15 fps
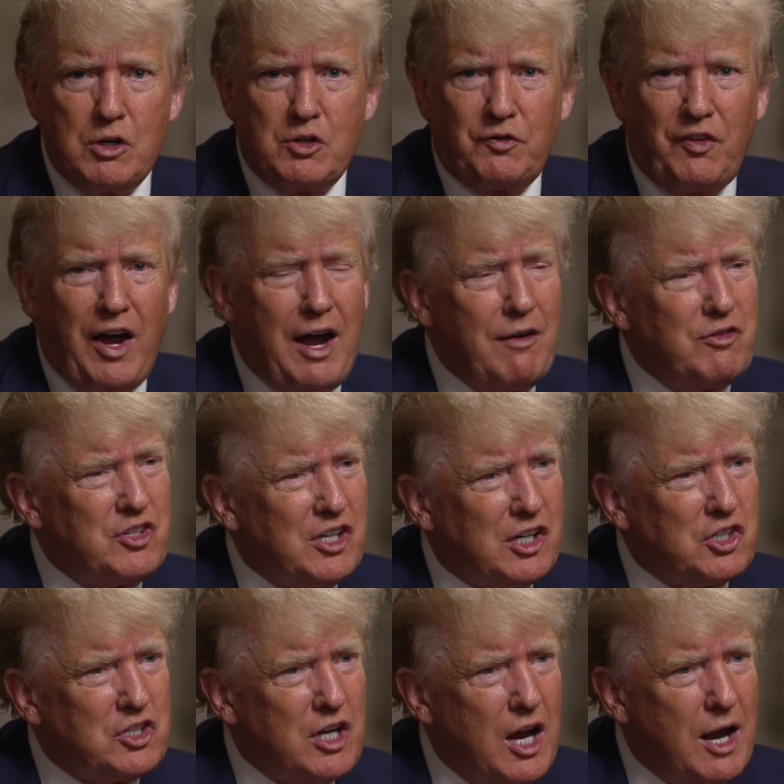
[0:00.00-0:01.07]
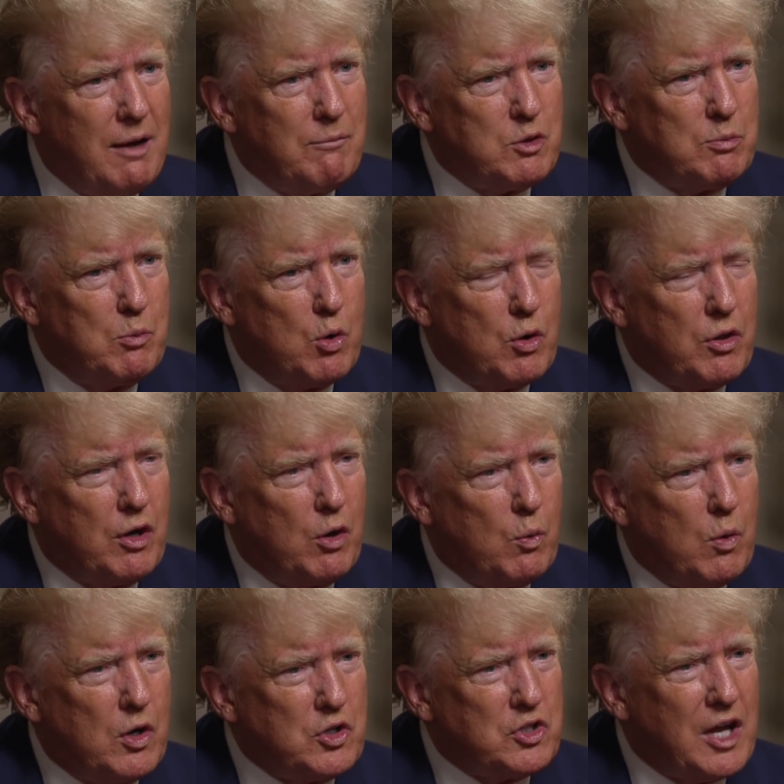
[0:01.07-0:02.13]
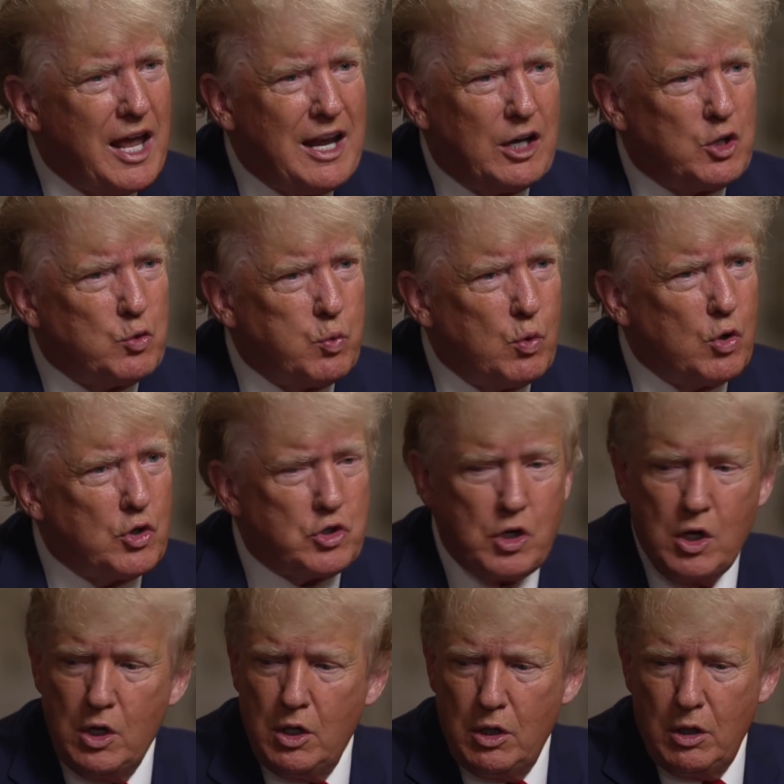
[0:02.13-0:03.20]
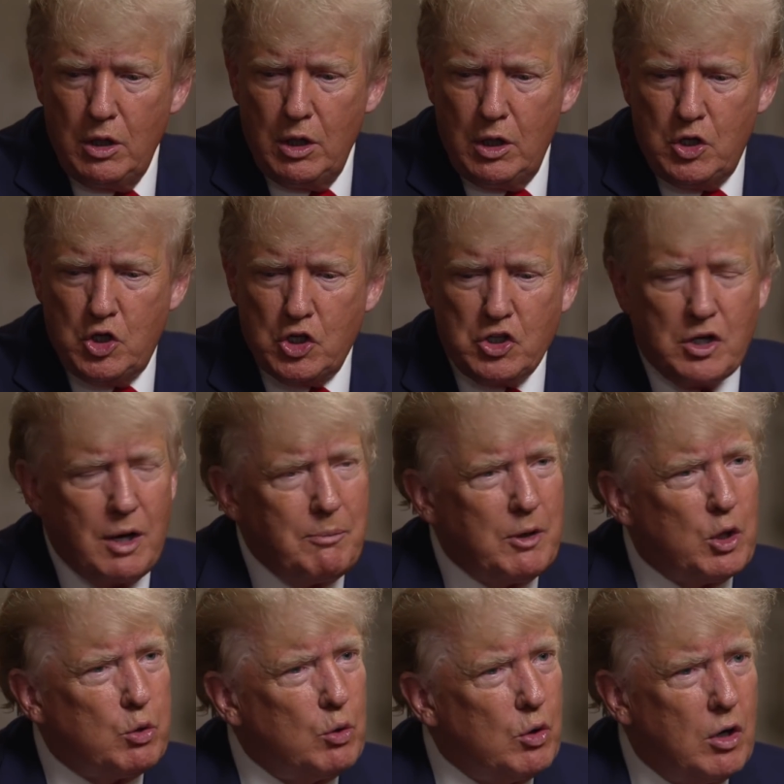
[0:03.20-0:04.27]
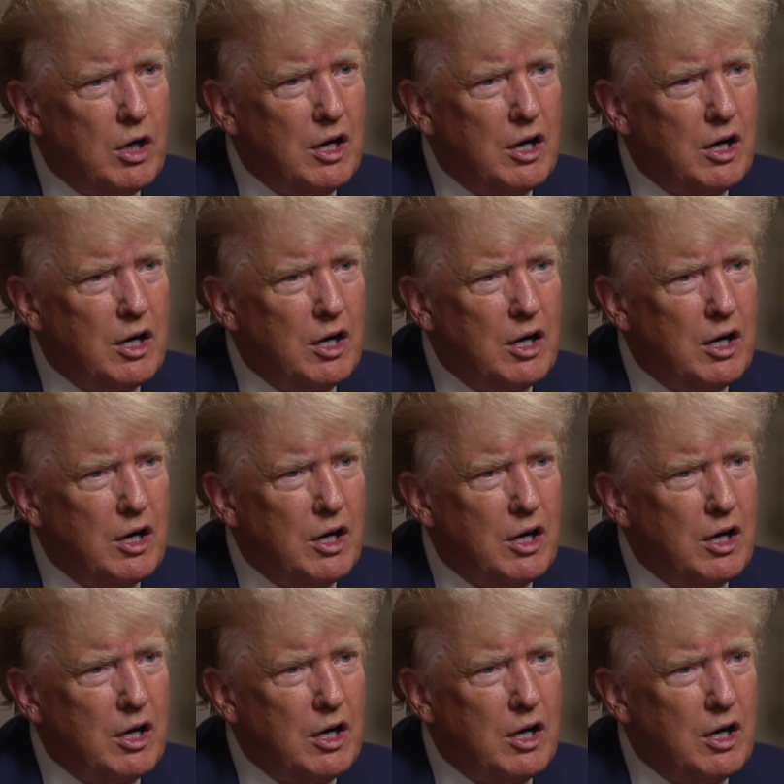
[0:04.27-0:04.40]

it's five, six times more than it was at its worst. It's just coming through